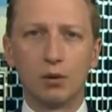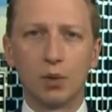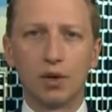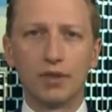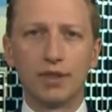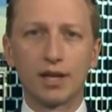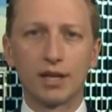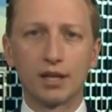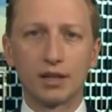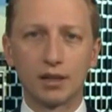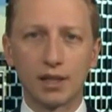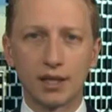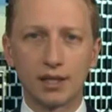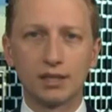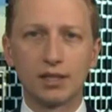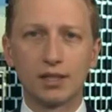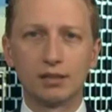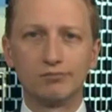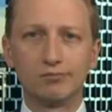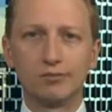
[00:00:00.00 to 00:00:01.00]
when they're
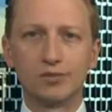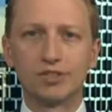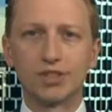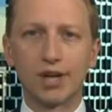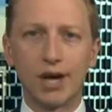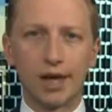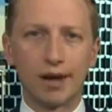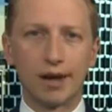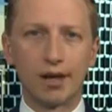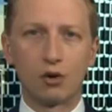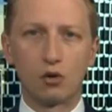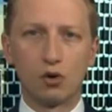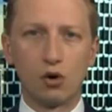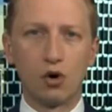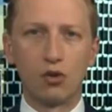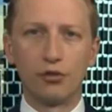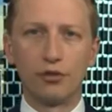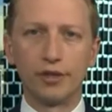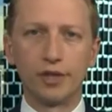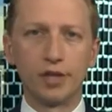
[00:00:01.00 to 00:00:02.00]
collecting data
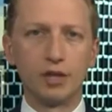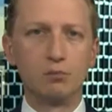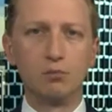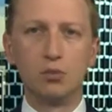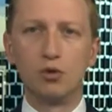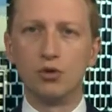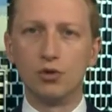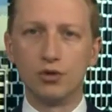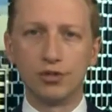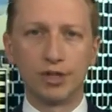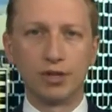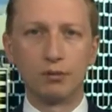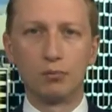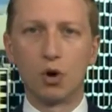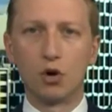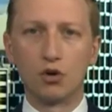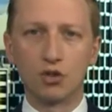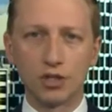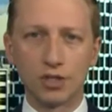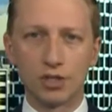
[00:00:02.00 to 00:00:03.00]
on the moods and
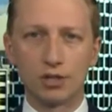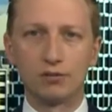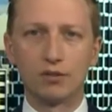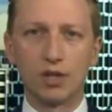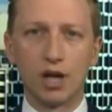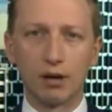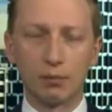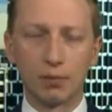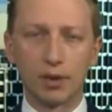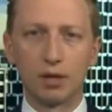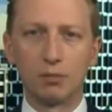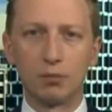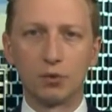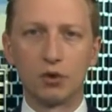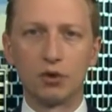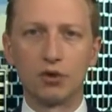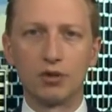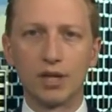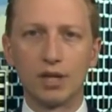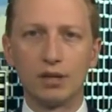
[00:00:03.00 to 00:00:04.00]
emotions of young
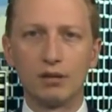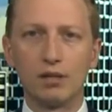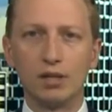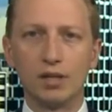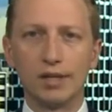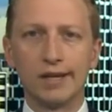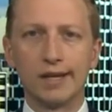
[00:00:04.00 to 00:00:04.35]
people and then